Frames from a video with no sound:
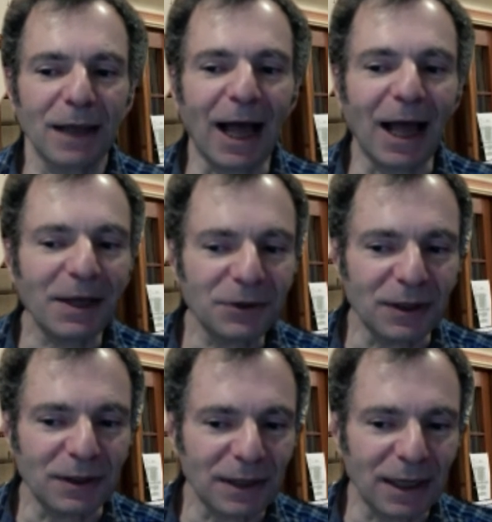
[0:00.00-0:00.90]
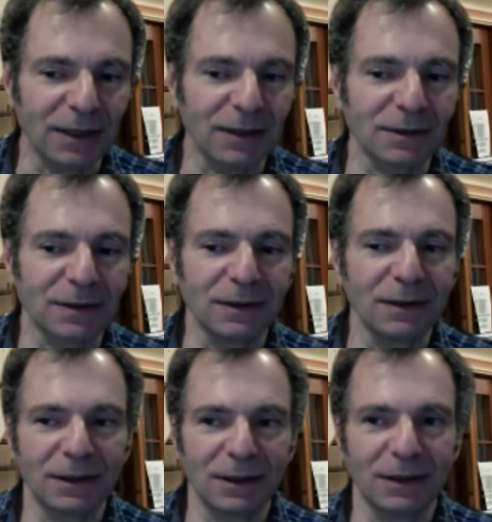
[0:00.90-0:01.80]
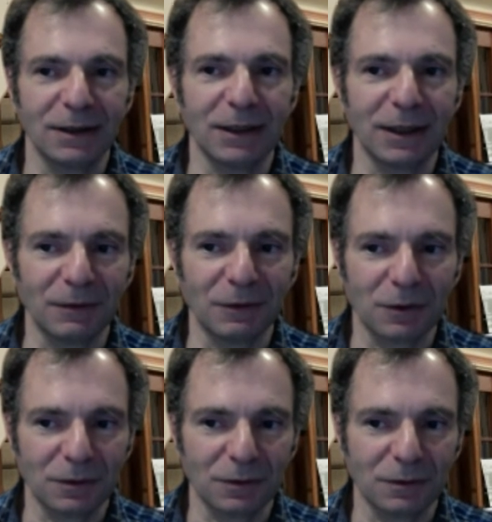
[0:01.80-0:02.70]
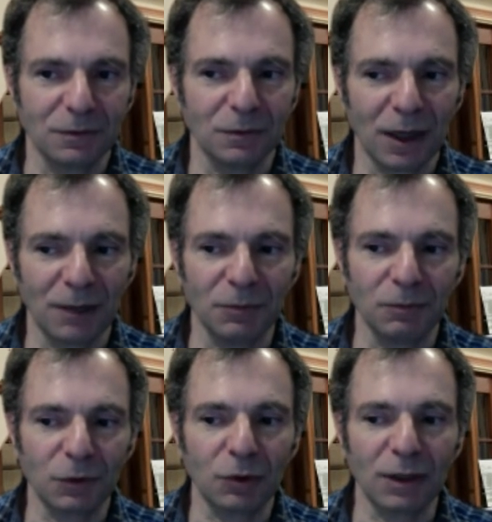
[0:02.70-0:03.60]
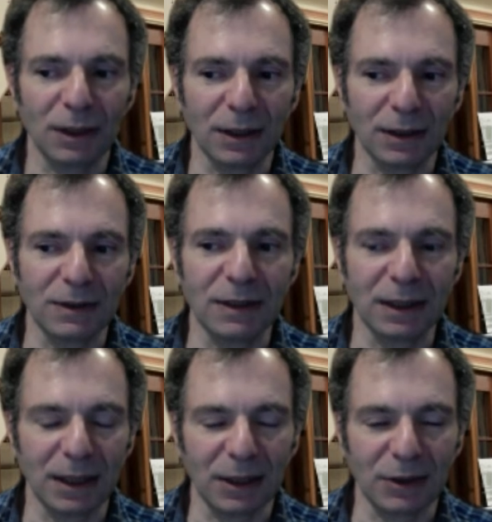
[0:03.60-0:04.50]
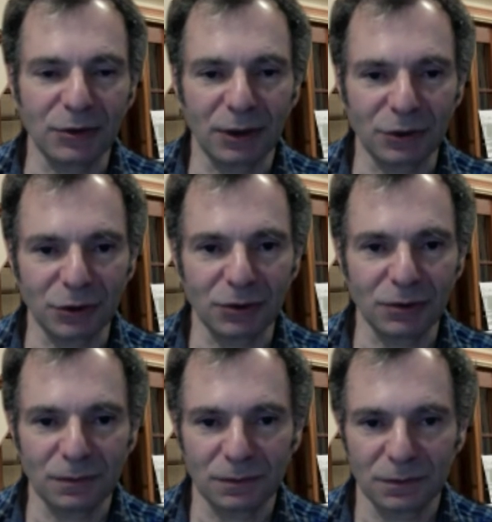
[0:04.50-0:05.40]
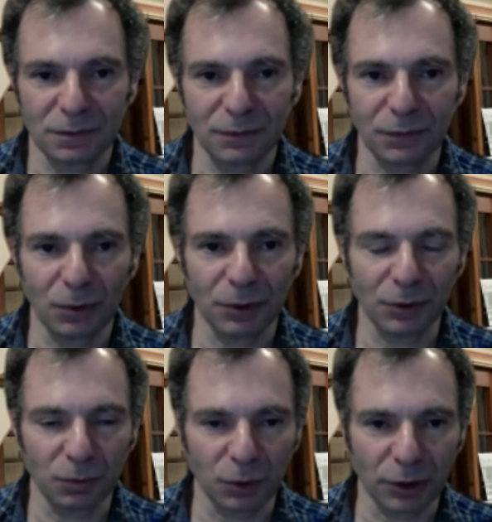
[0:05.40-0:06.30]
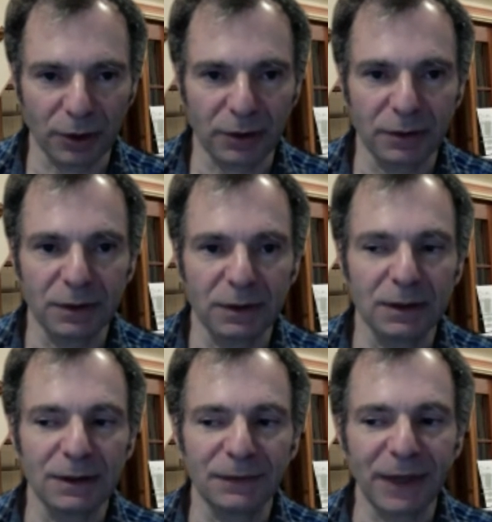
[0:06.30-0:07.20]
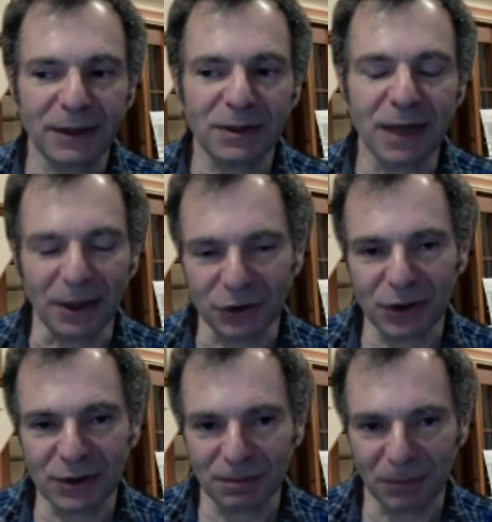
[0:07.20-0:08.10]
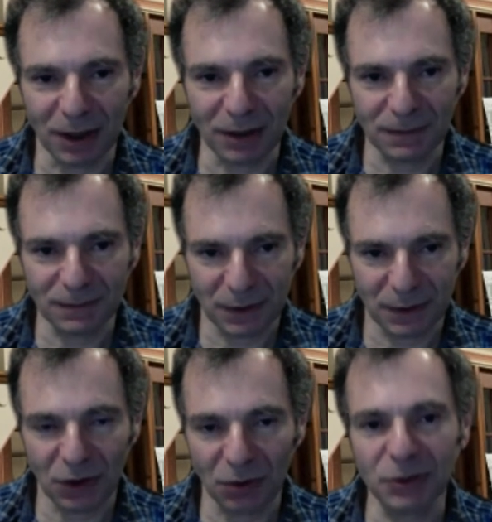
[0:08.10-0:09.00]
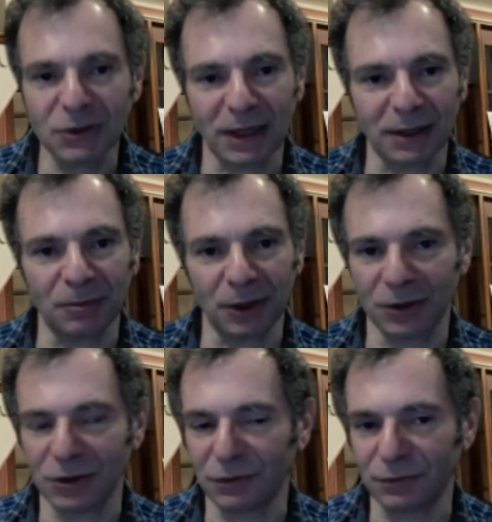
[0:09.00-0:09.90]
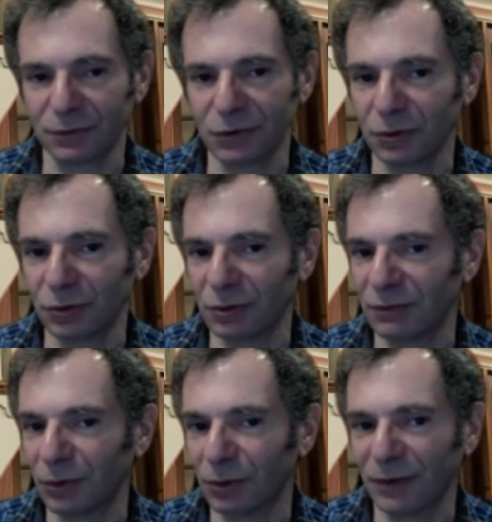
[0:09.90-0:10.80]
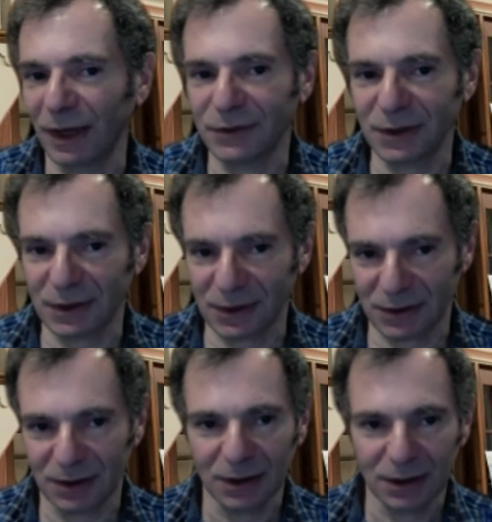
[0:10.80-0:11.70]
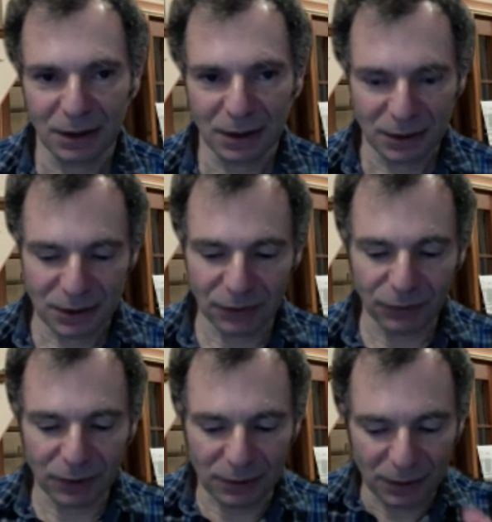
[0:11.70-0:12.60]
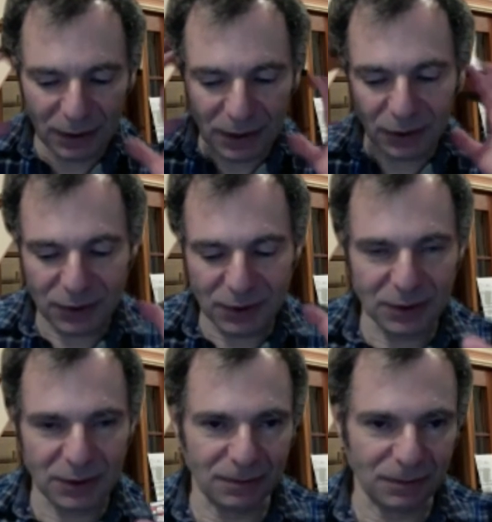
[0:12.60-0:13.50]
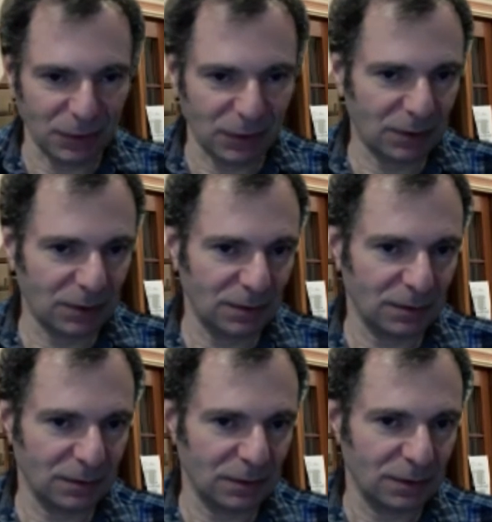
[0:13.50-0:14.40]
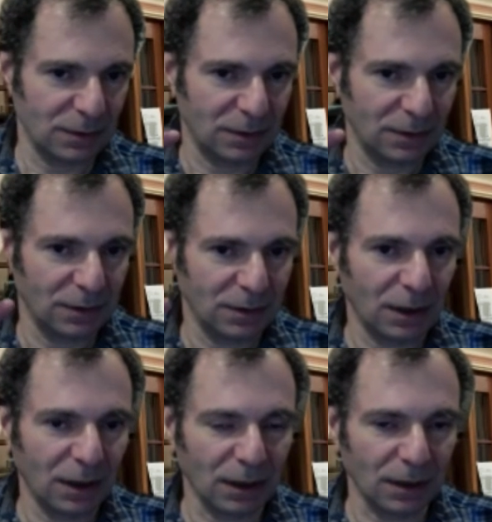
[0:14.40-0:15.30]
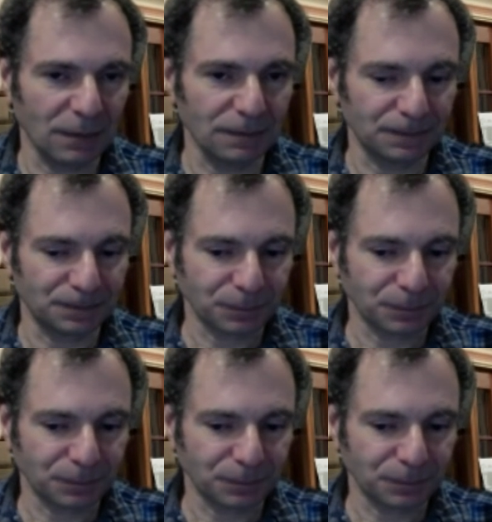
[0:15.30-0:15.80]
I think that it I'm creating a DNA structure for the work that's not just mine. It's almost like a marriage of two, three, four, five, six different ecosystems. And